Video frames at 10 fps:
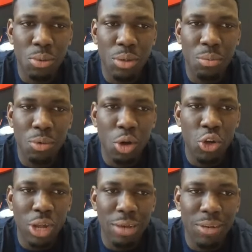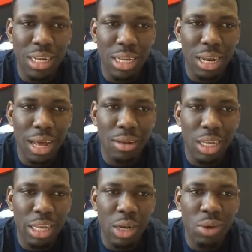we coach try to emphasize a lot,
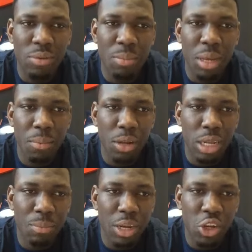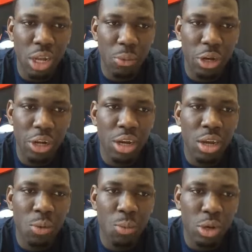staying away from people and making sure
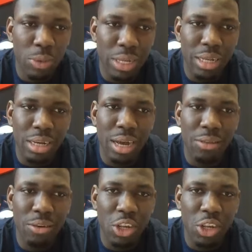that we stay together.